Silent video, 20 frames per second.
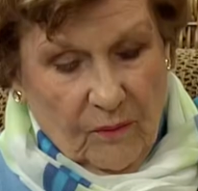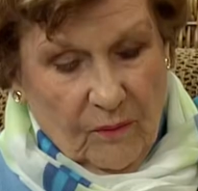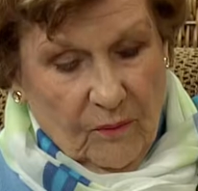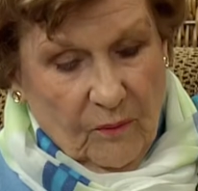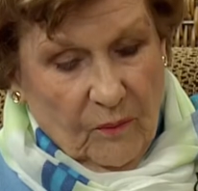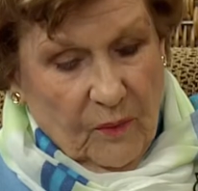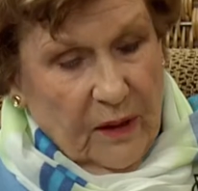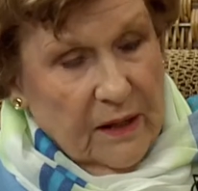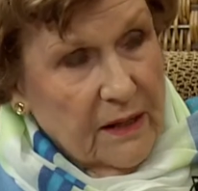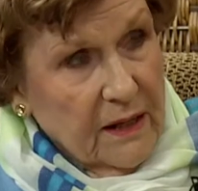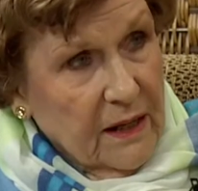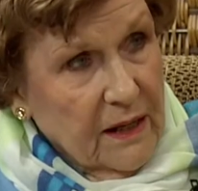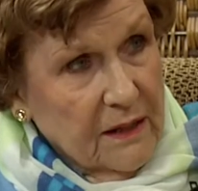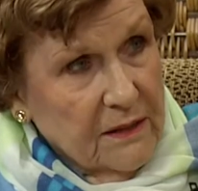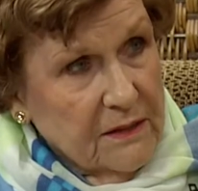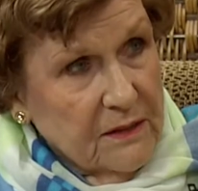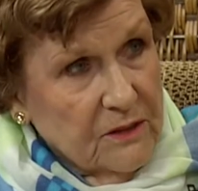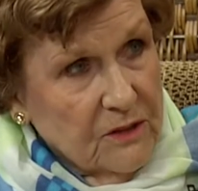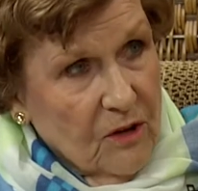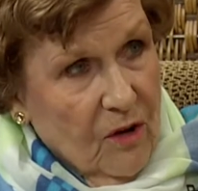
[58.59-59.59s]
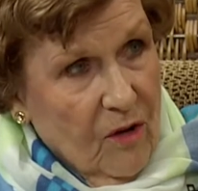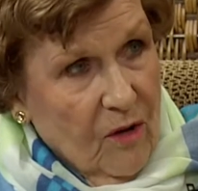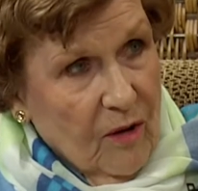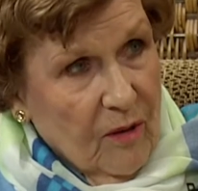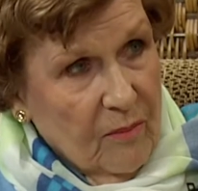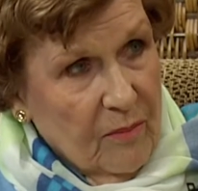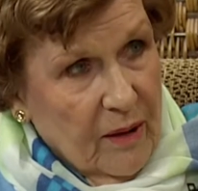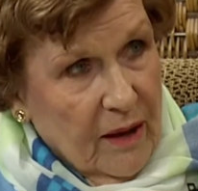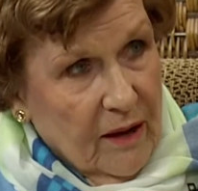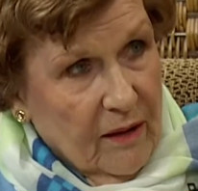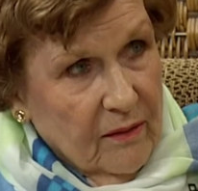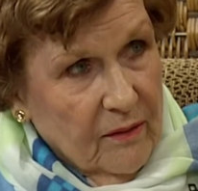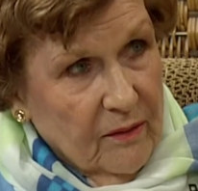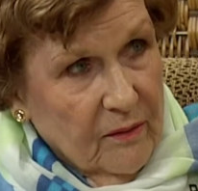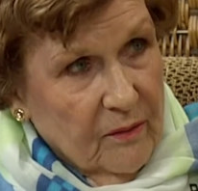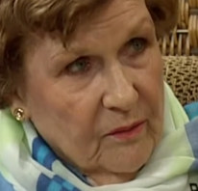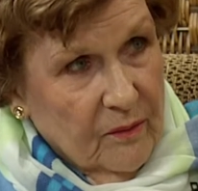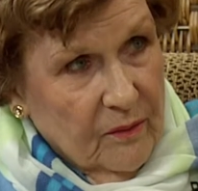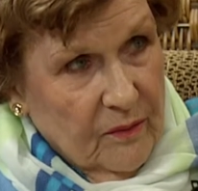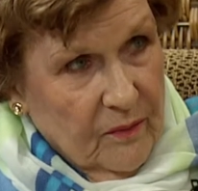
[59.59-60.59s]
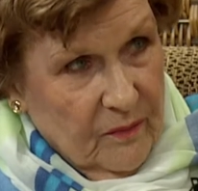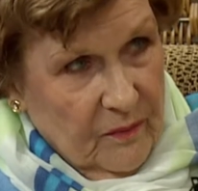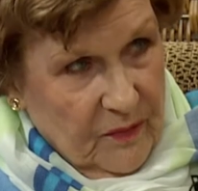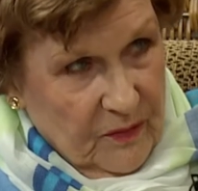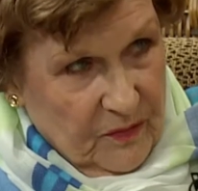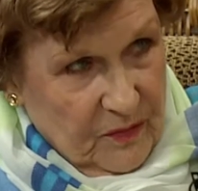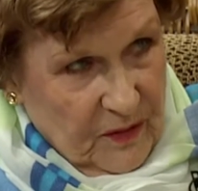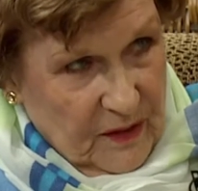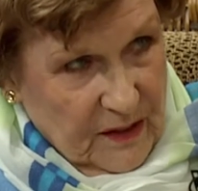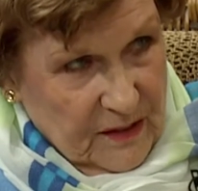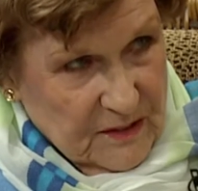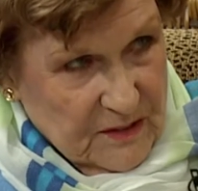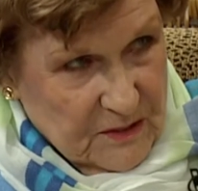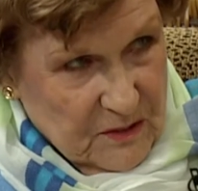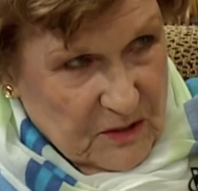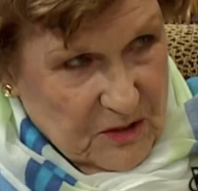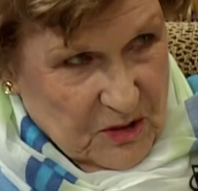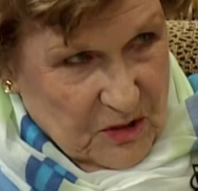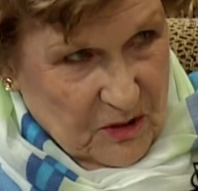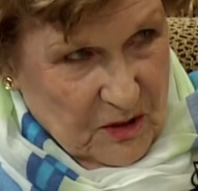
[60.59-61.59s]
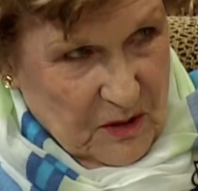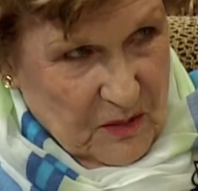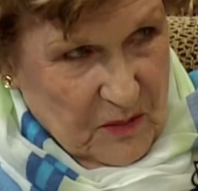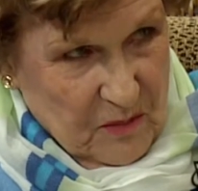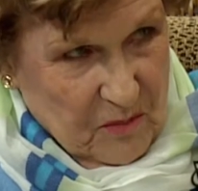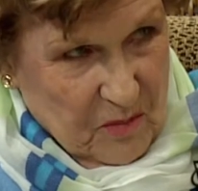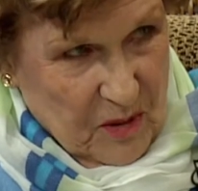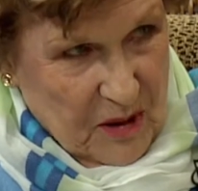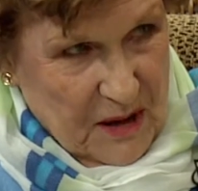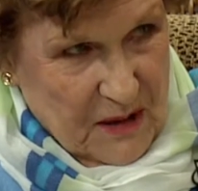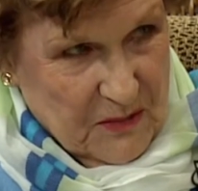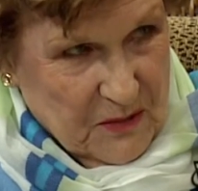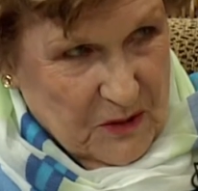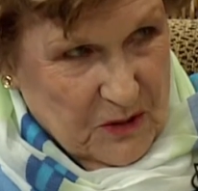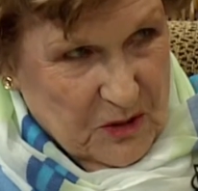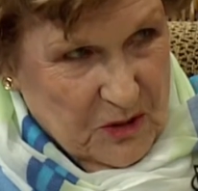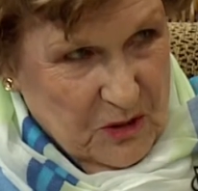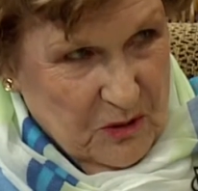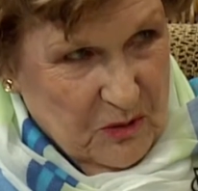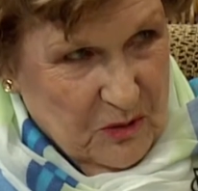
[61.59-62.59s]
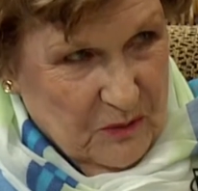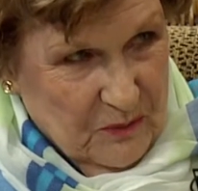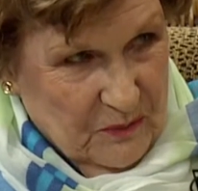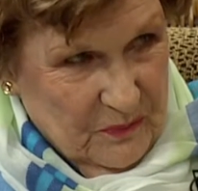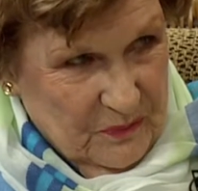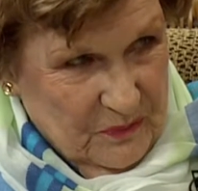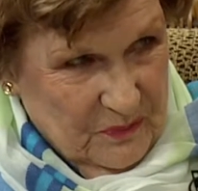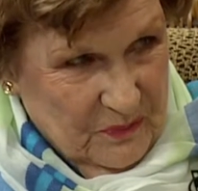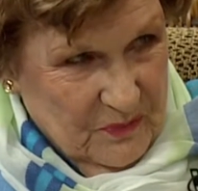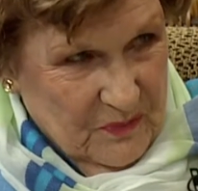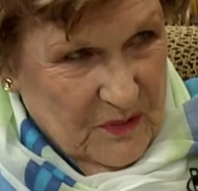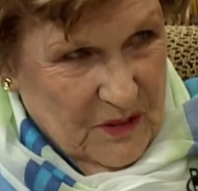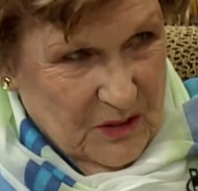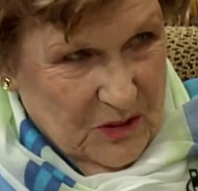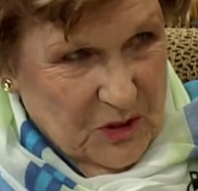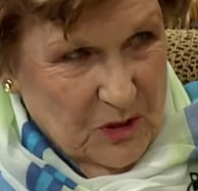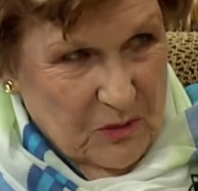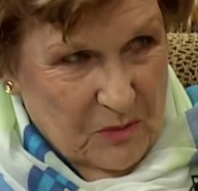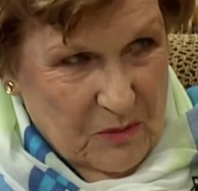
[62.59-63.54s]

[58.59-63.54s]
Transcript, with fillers: we need to talk about the things that during the break that you that you